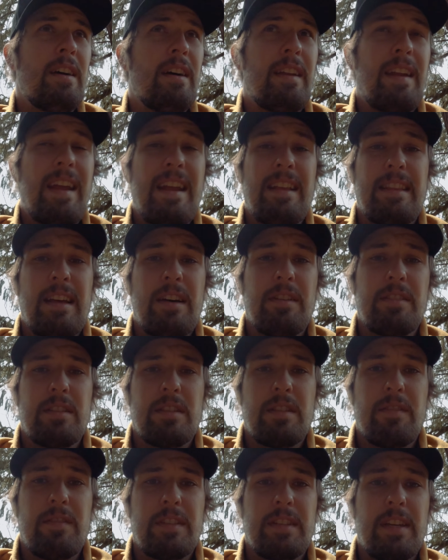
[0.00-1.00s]
an
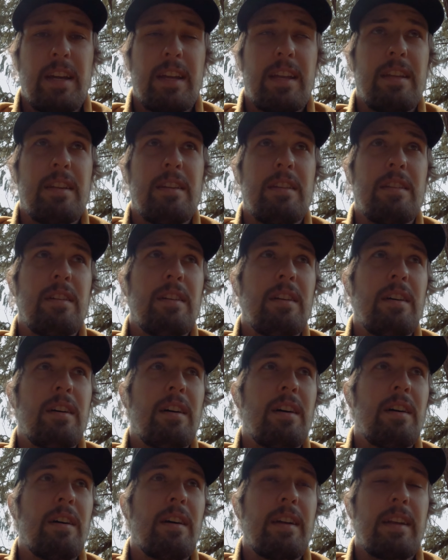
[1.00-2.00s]
8,000th of a second,
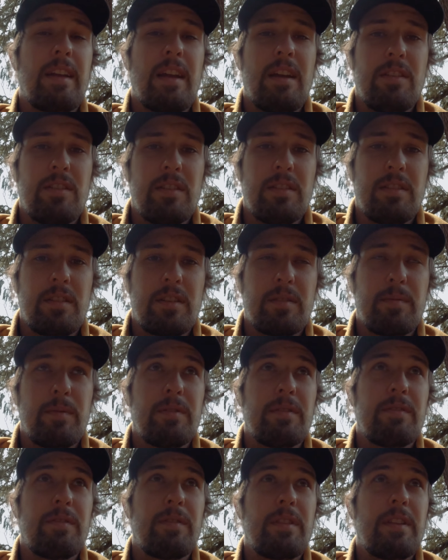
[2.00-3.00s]
again just to
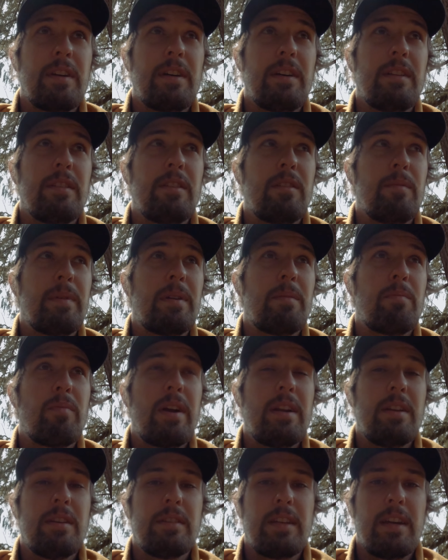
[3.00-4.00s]
expose for the little bit of
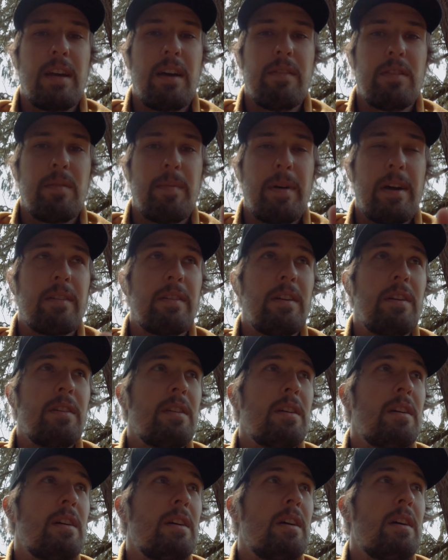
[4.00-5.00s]
brightness I have in the
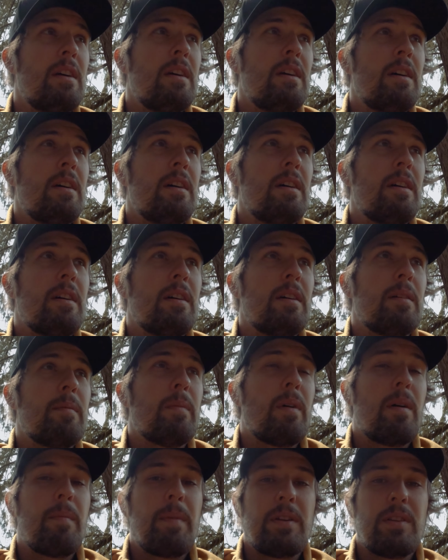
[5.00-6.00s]
background.
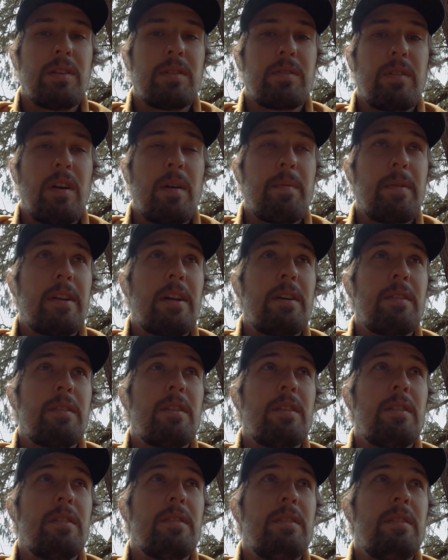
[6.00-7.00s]
I might just crop that out
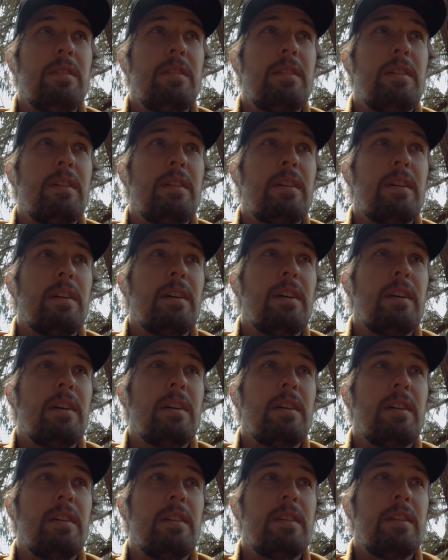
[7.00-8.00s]
though.
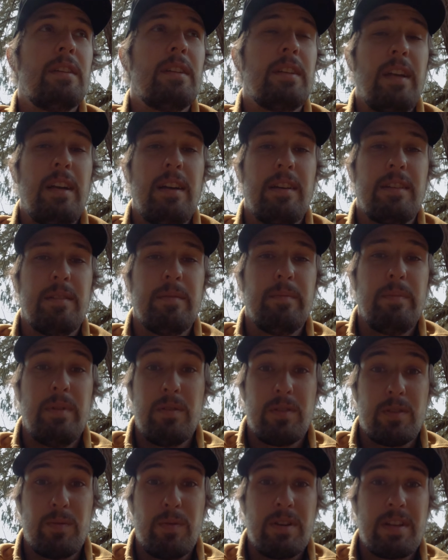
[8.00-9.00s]
Yeah,
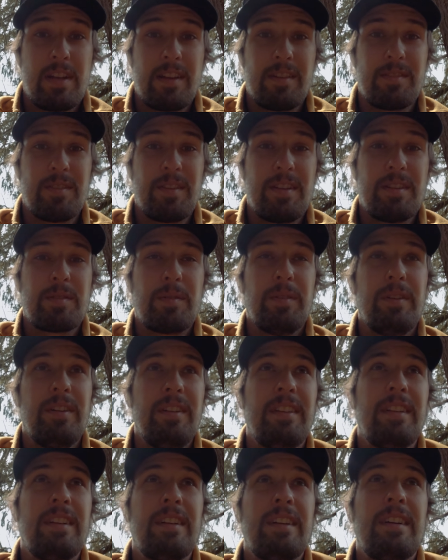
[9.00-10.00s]
but it's working, so that's cool.
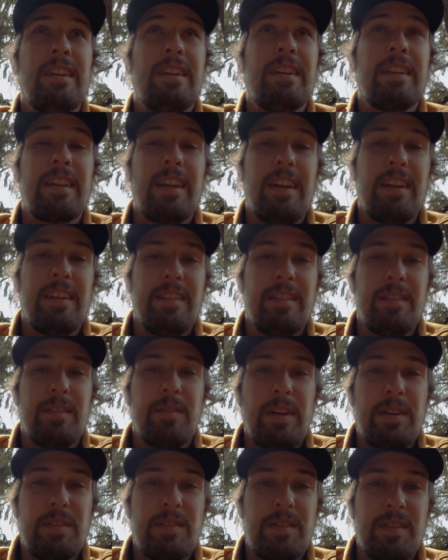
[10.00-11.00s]
Okay,
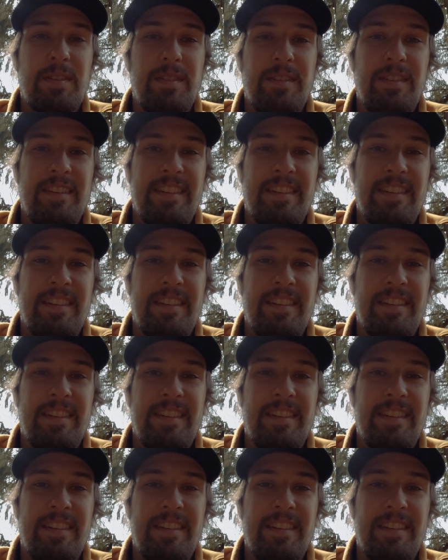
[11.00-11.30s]
round two.